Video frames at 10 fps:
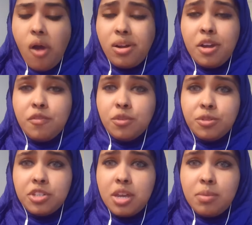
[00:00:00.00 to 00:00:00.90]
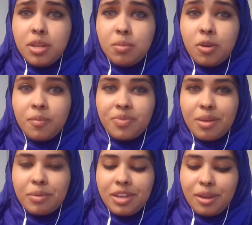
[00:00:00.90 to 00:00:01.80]
I have no shame anymore.
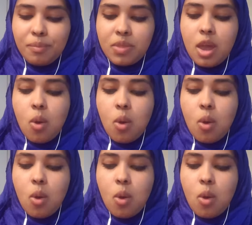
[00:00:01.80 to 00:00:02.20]
I'm kidding.